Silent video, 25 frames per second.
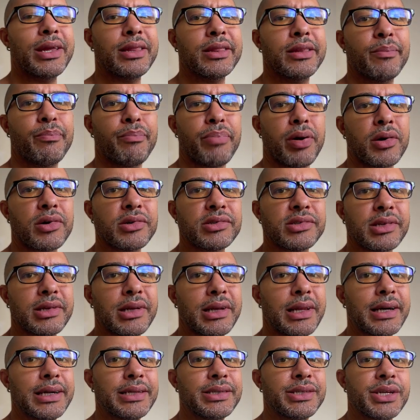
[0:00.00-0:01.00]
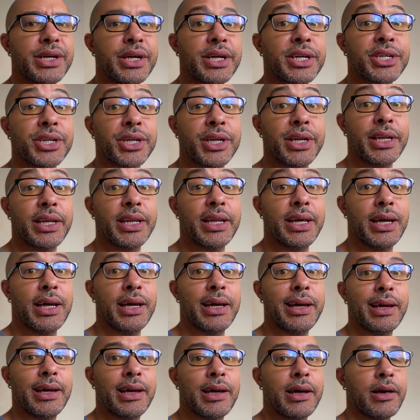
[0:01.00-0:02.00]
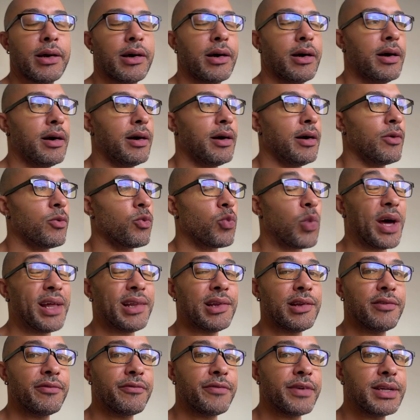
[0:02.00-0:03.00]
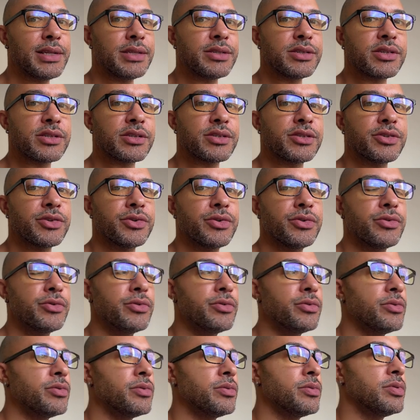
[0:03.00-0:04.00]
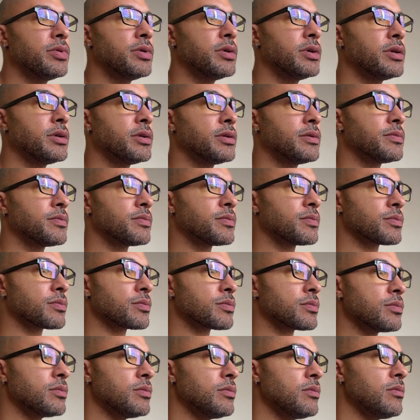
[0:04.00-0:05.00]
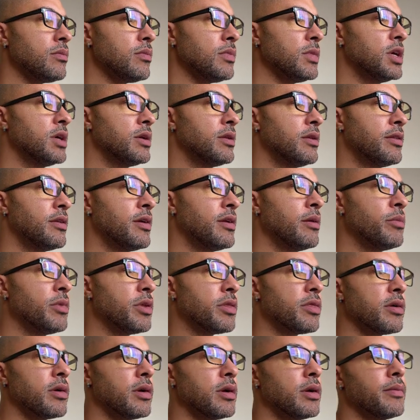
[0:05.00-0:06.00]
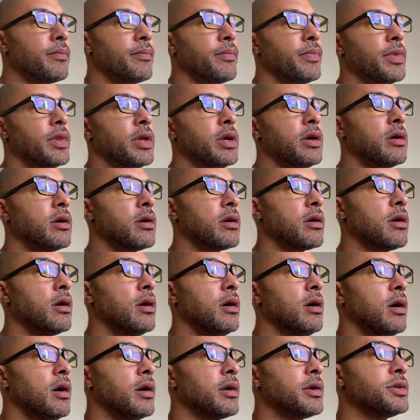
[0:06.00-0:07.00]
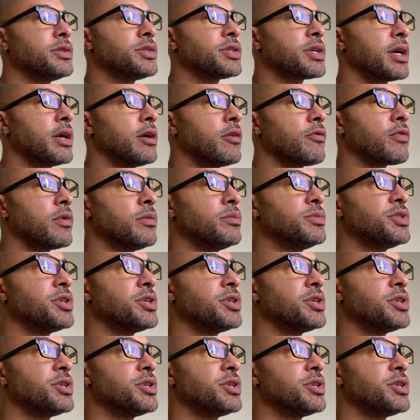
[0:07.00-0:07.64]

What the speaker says: the personalization relevance to Timothy here on a scale from